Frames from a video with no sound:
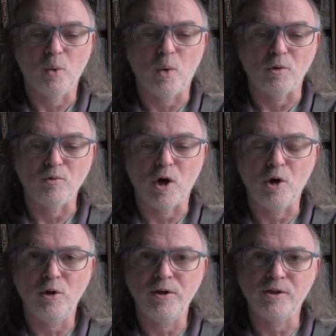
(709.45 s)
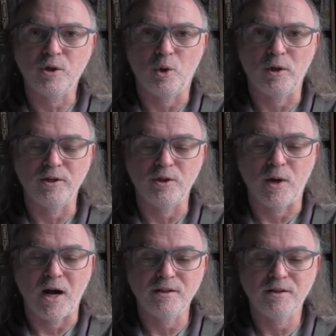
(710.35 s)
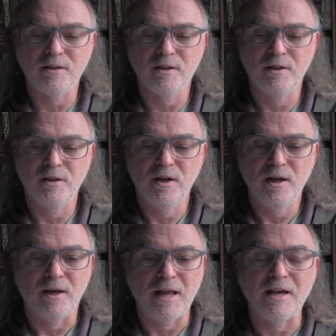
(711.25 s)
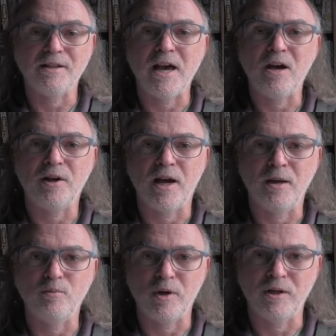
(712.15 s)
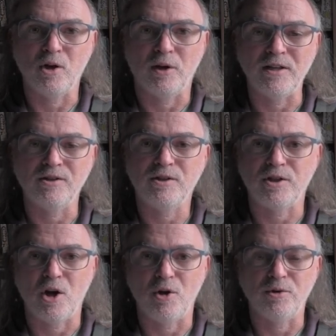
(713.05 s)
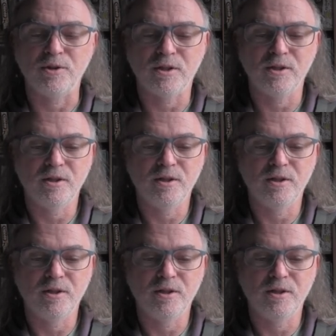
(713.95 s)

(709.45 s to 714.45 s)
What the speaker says: What road is calling to us and has our name written on its stones?